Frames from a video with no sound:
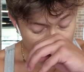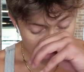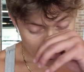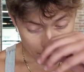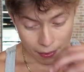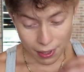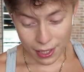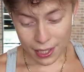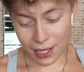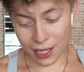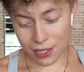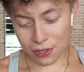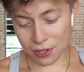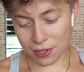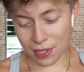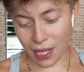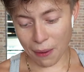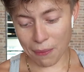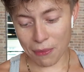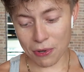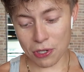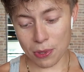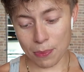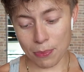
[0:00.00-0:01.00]
Mondays there's
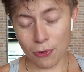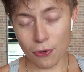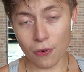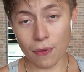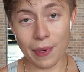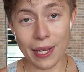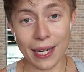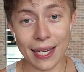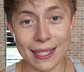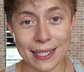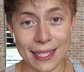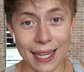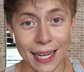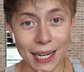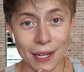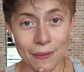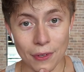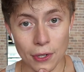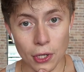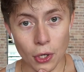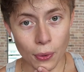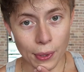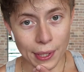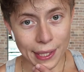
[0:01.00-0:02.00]
not much movement. It's kind of
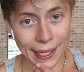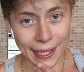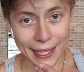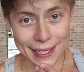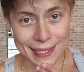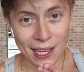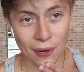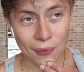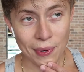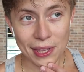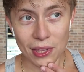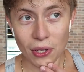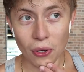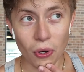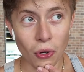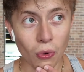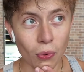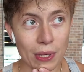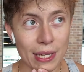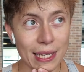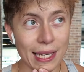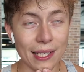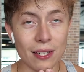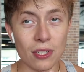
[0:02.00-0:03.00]
annoying because I wait the whole
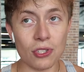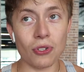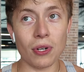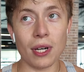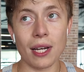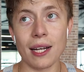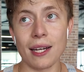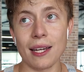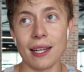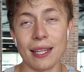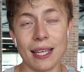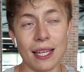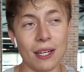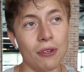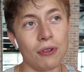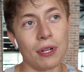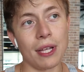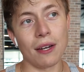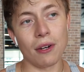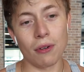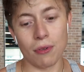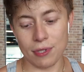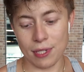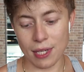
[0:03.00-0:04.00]
weekend to trade and then you
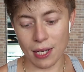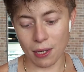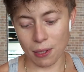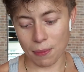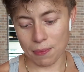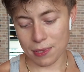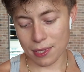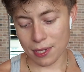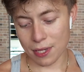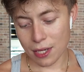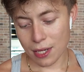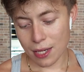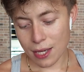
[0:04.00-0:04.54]
get no setups.